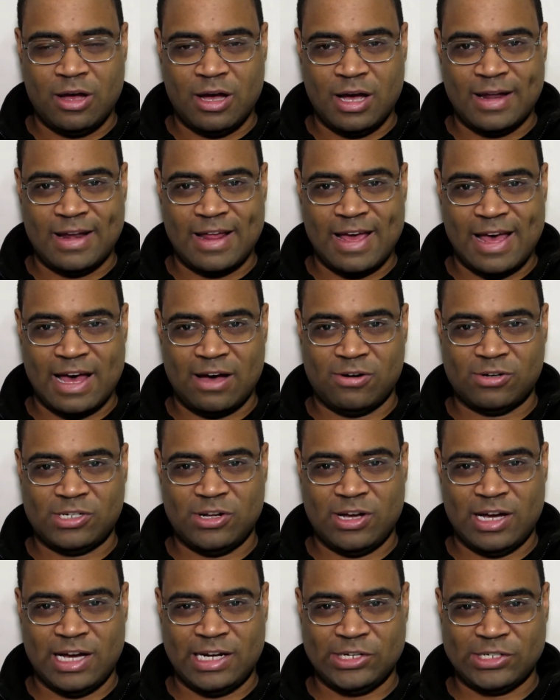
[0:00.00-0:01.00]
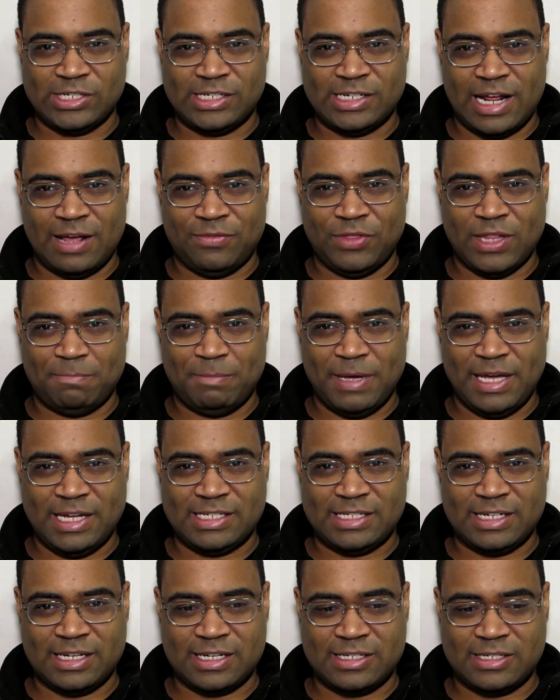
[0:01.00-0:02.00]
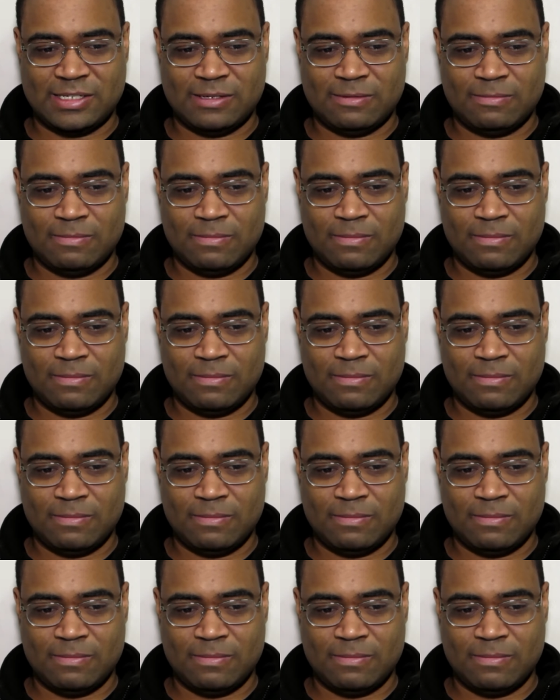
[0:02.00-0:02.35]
on how to understand the basics.